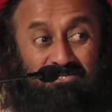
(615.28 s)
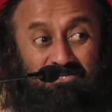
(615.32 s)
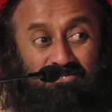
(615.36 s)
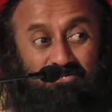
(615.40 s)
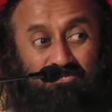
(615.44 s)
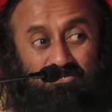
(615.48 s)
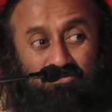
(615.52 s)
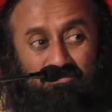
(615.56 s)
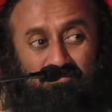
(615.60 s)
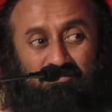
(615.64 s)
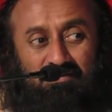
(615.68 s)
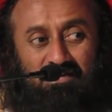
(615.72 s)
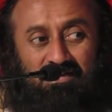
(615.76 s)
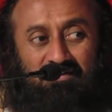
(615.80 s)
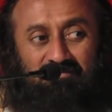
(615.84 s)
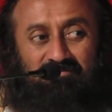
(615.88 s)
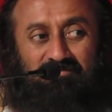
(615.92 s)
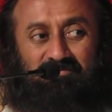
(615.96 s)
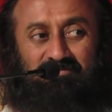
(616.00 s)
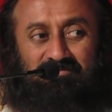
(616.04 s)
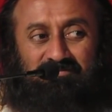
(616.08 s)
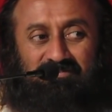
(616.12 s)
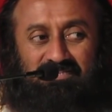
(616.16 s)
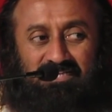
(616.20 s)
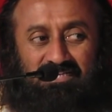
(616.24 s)
You
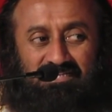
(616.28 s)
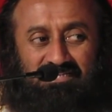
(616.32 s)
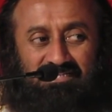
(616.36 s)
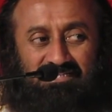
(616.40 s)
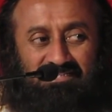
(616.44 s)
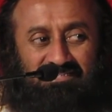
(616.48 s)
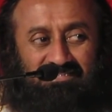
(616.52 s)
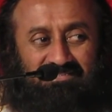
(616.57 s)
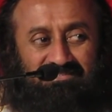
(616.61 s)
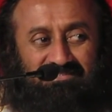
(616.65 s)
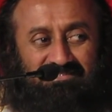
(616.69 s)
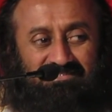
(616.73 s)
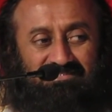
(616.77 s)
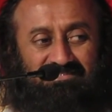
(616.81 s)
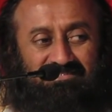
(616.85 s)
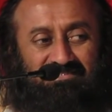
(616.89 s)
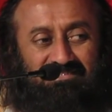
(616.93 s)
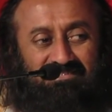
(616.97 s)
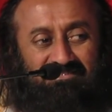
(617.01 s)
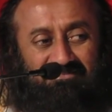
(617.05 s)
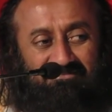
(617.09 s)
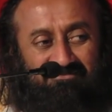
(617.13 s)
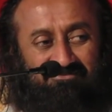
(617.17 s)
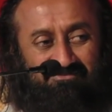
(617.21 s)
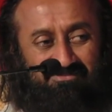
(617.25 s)
have to take a
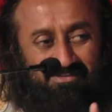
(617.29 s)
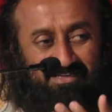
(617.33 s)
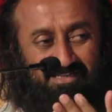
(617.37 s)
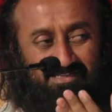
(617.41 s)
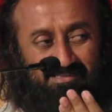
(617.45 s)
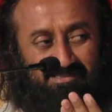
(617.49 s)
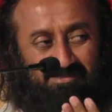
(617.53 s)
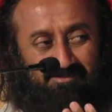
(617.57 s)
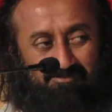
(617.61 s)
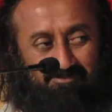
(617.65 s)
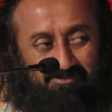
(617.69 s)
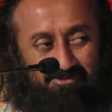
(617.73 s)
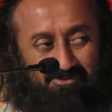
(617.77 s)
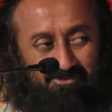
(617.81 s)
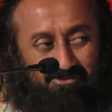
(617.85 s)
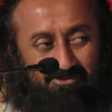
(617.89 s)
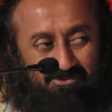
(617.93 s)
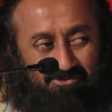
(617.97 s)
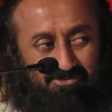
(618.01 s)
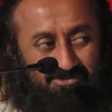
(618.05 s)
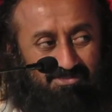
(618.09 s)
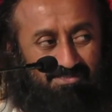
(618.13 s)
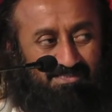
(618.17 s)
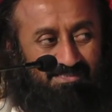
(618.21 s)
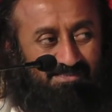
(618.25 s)
decision, weigh the
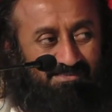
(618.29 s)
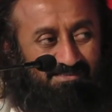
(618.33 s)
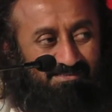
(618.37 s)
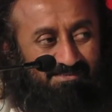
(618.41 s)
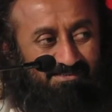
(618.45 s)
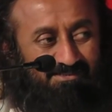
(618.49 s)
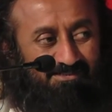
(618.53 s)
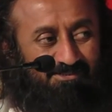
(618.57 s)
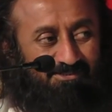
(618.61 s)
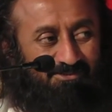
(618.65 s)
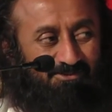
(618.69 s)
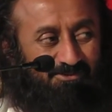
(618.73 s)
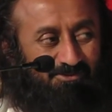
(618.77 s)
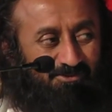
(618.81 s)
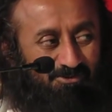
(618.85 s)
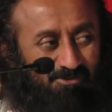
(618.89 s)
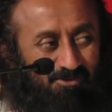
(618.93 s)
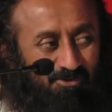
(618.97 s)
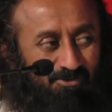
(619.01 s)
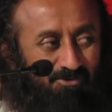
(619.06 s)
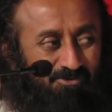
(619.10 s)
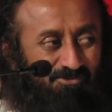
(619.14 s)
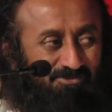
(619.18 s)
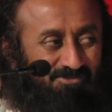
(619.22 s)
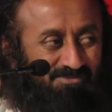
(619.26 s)
pros and
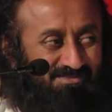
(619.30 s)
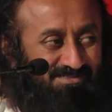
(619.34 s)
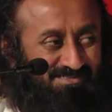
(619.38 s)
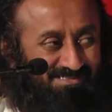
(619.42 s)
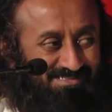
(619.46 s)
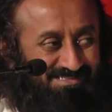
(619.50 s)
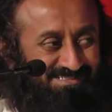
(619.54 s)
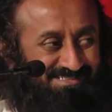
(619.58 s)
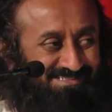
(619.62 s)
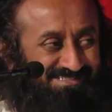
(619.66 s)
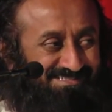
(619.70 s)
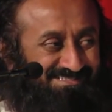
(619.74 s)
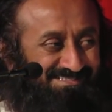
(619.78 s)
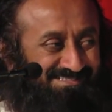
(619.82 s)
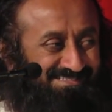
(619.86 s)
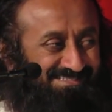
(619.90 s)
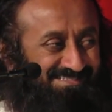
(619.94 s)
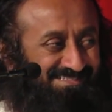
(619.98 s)
cons.